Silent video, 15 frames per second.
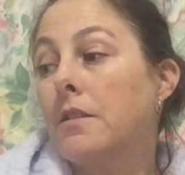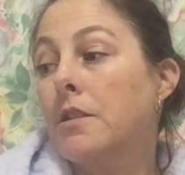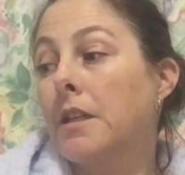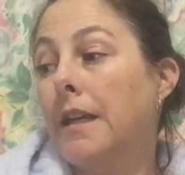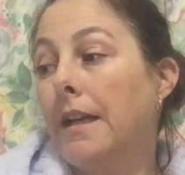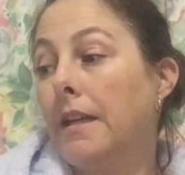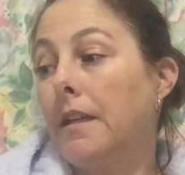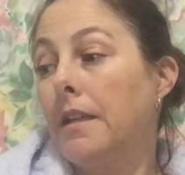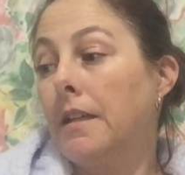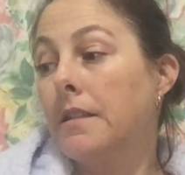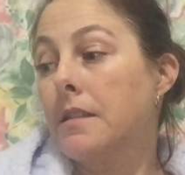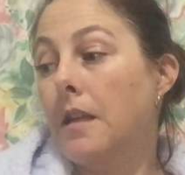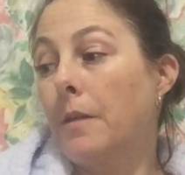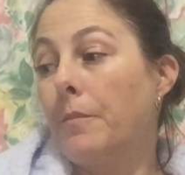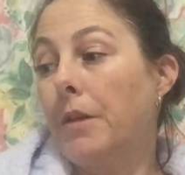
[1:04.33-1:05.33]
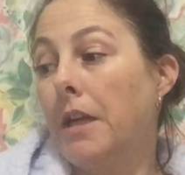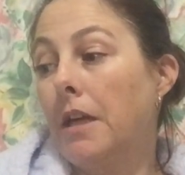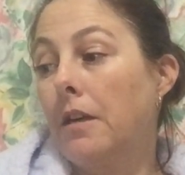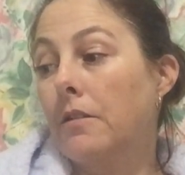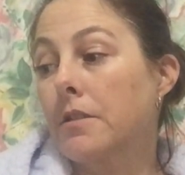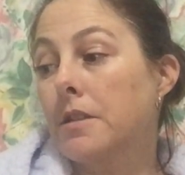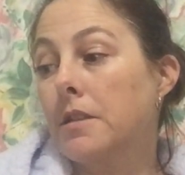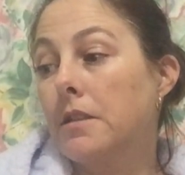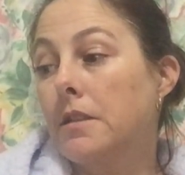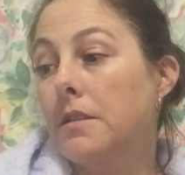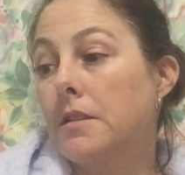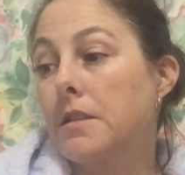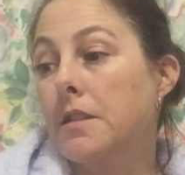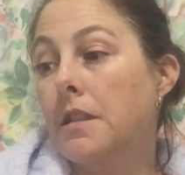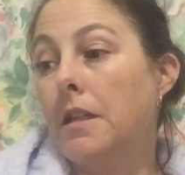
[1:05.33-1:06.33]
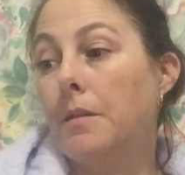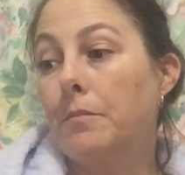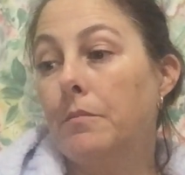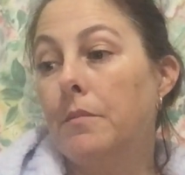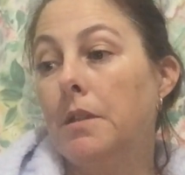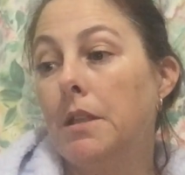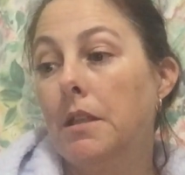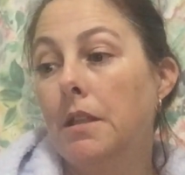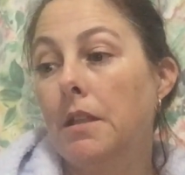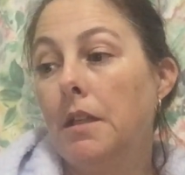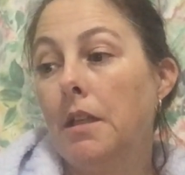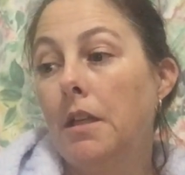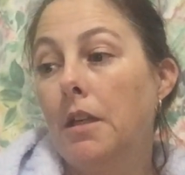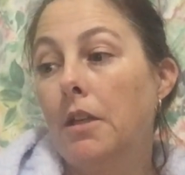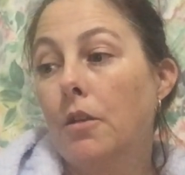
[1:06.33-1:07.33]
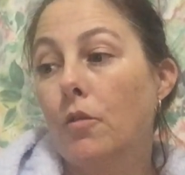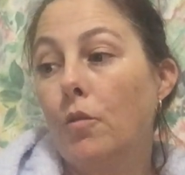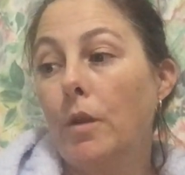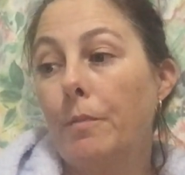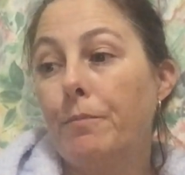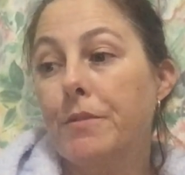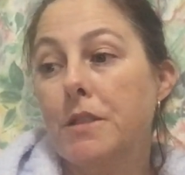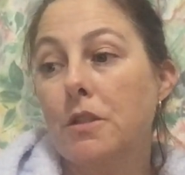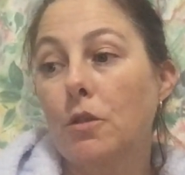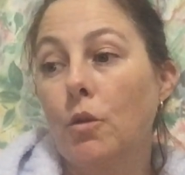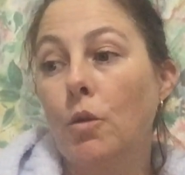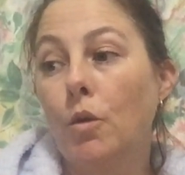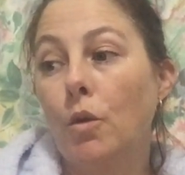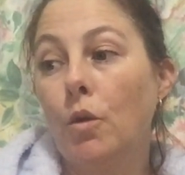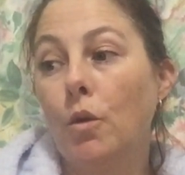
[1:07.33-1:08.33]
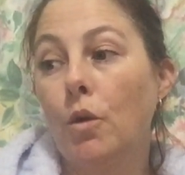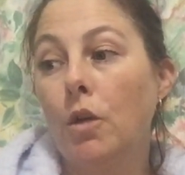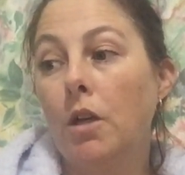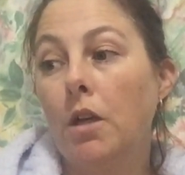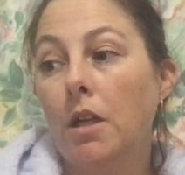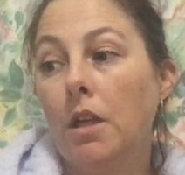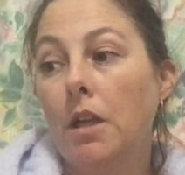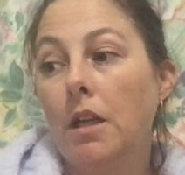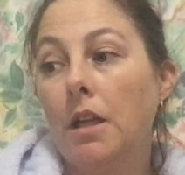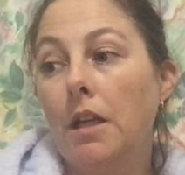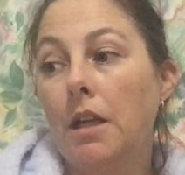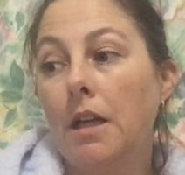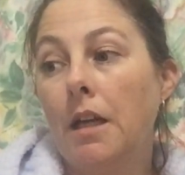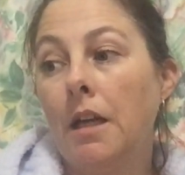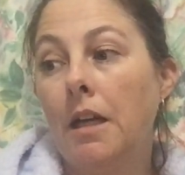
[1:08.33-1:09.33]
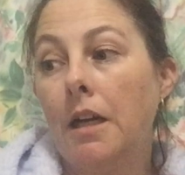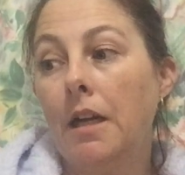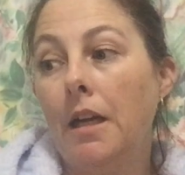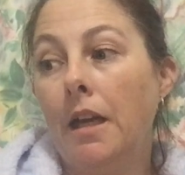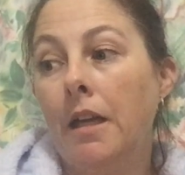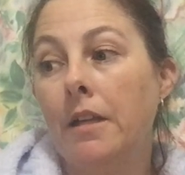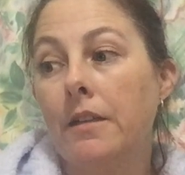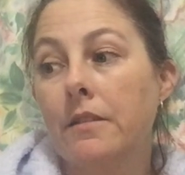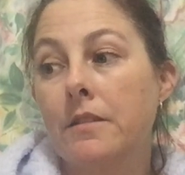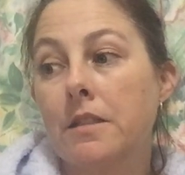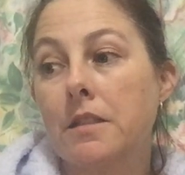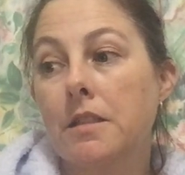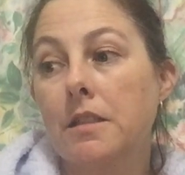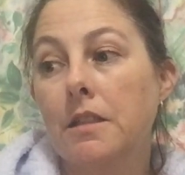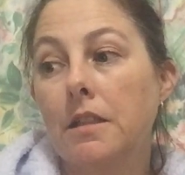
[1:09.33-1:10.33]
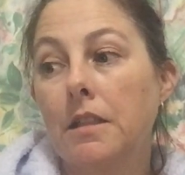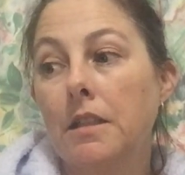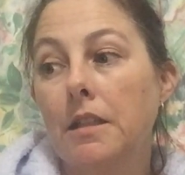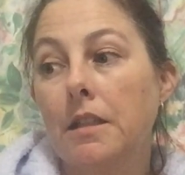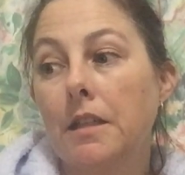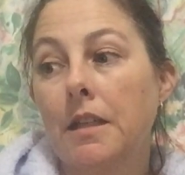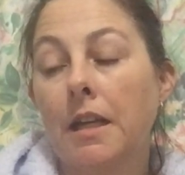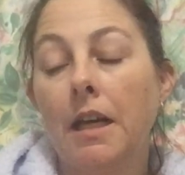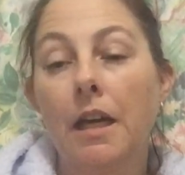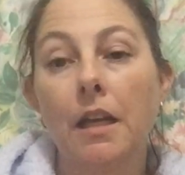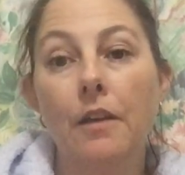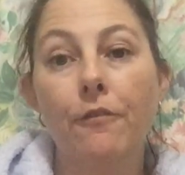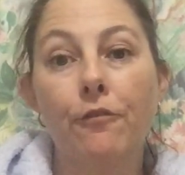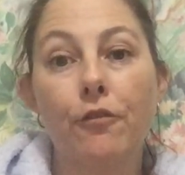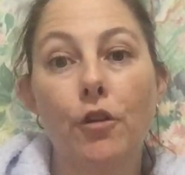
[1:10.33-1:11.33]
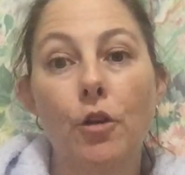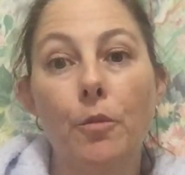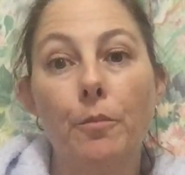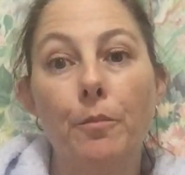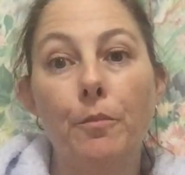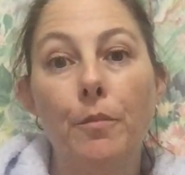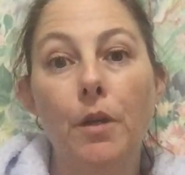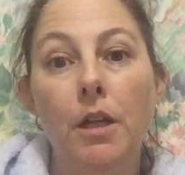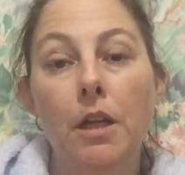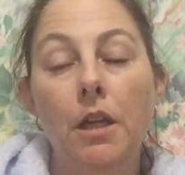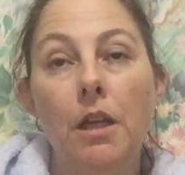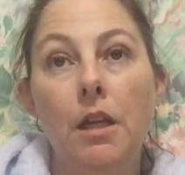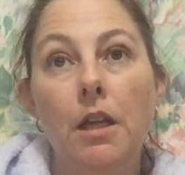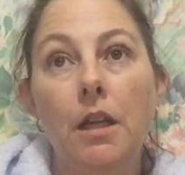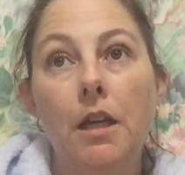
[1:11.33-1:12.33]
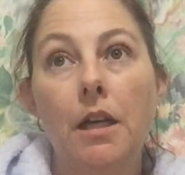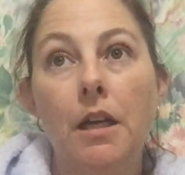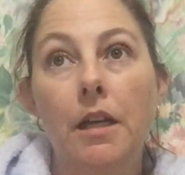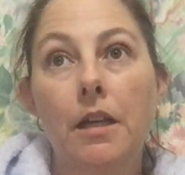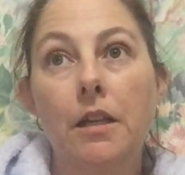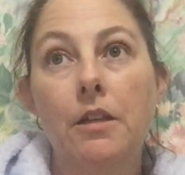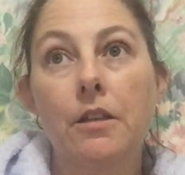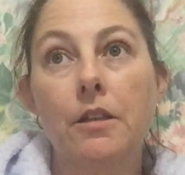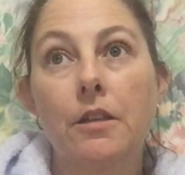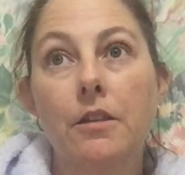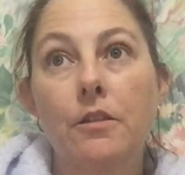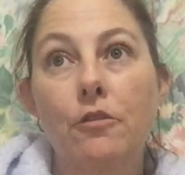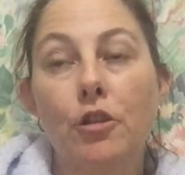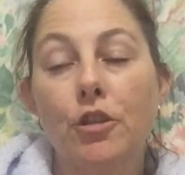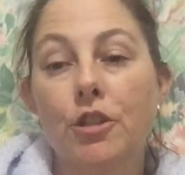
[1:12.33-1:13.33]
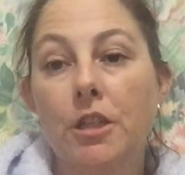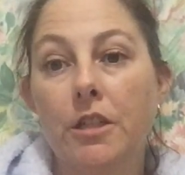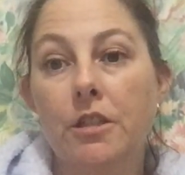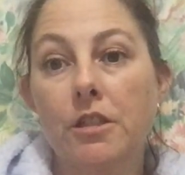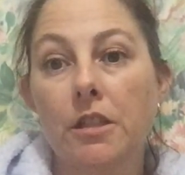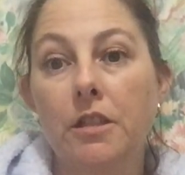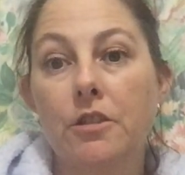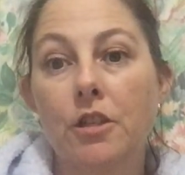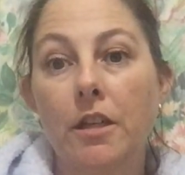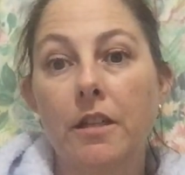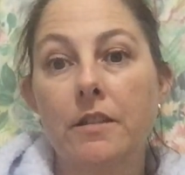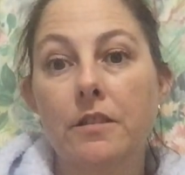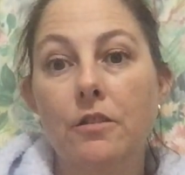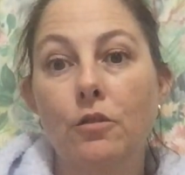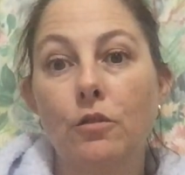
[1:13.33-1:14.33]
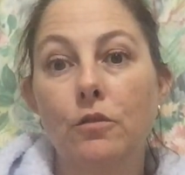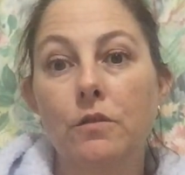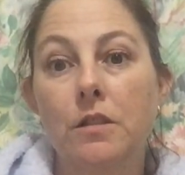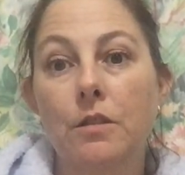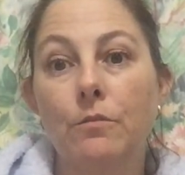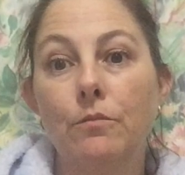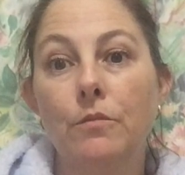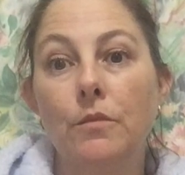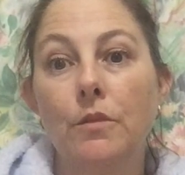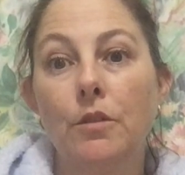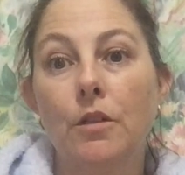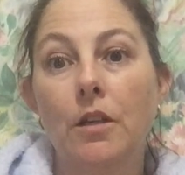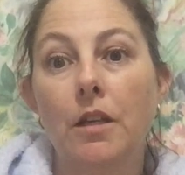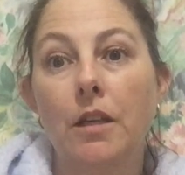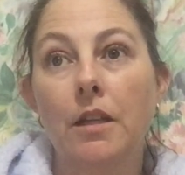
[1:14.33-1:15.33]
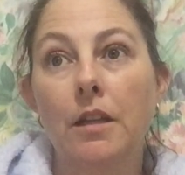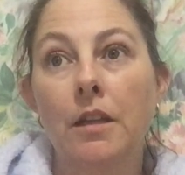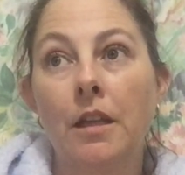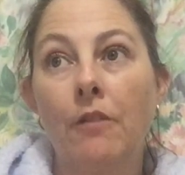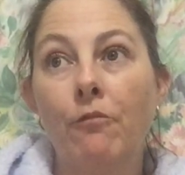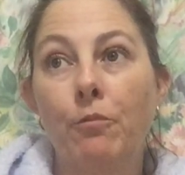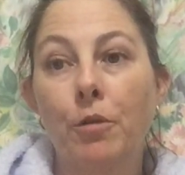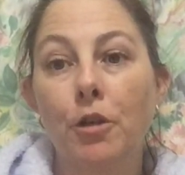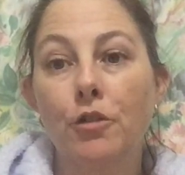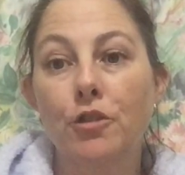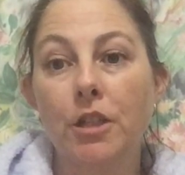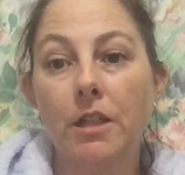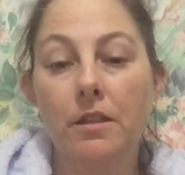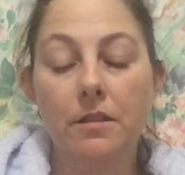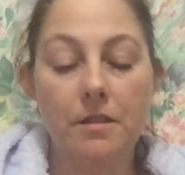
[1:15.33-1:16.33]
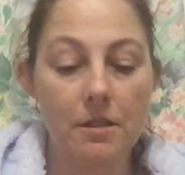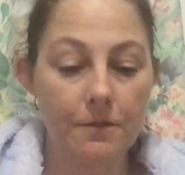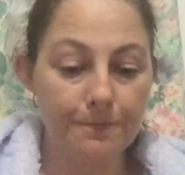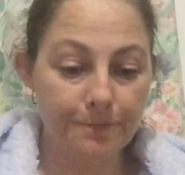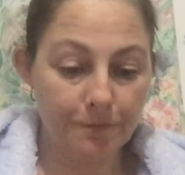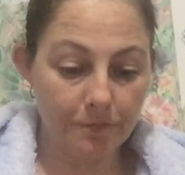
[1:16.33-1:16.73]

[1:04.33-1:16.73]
Today is about some whips, or as Carla from Crochet CJ calls them, love projects.